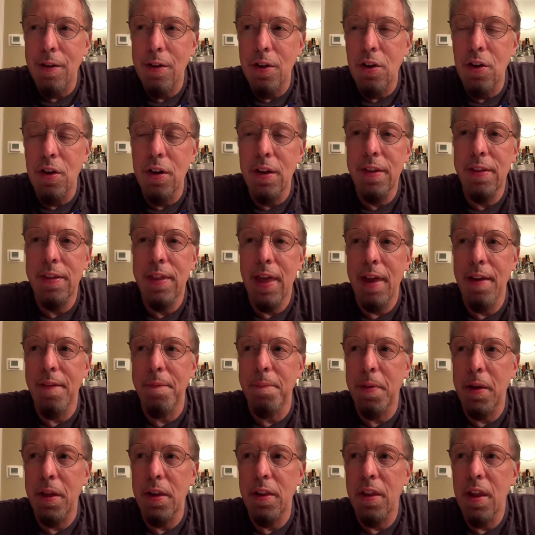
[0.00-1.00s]
could they
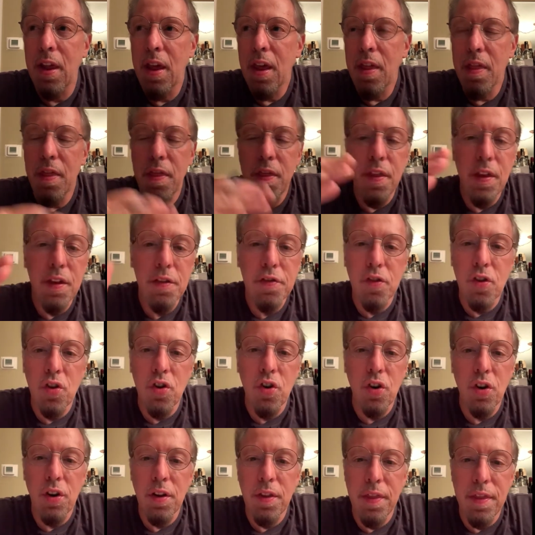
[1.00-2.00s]
have been this
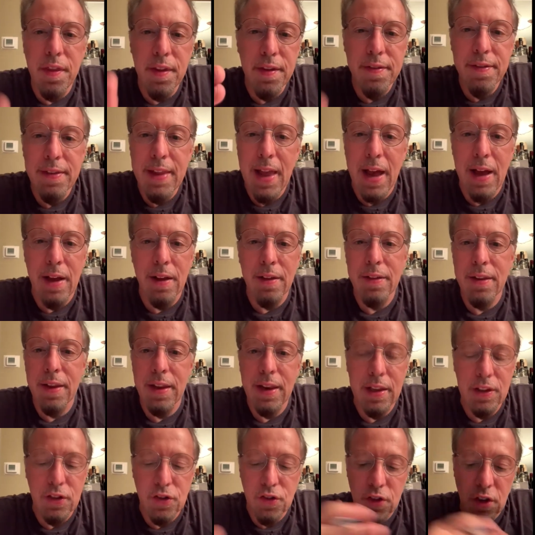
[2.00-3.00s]
good, this
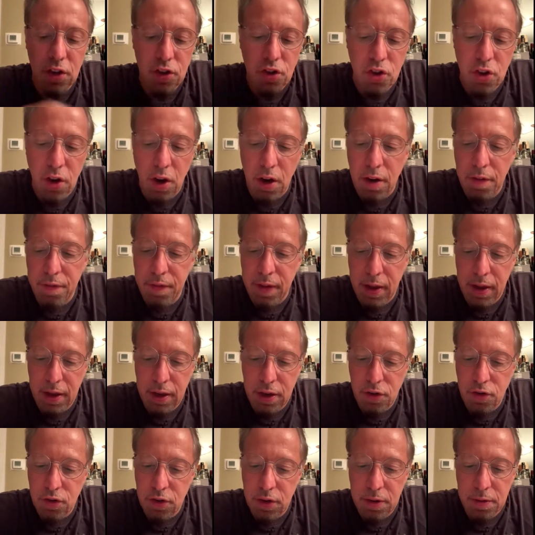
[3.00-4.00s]
talented at such young of
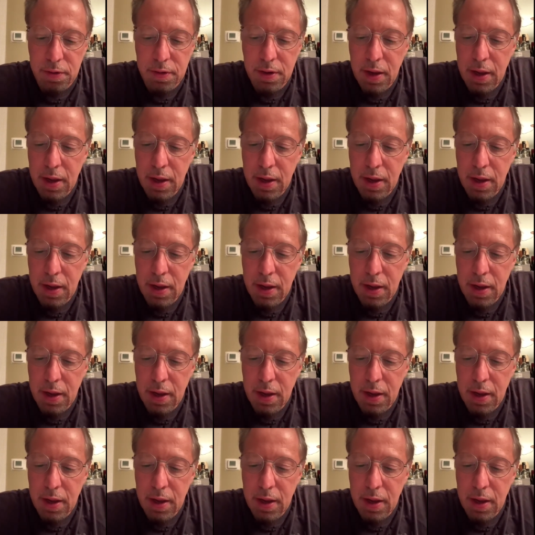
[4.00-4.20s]
age?